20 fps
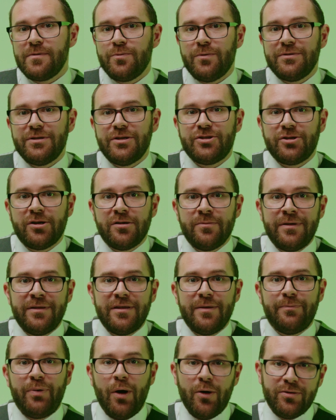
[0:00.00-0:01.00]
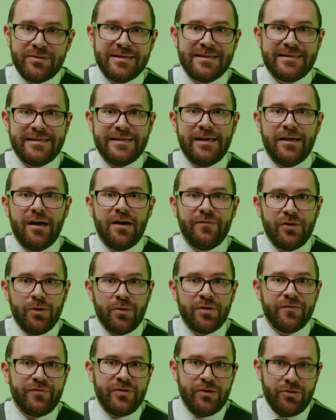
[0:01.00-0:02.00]
will determine the potency of
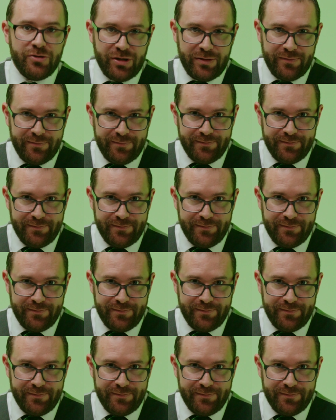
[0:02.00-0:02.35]
your infusion.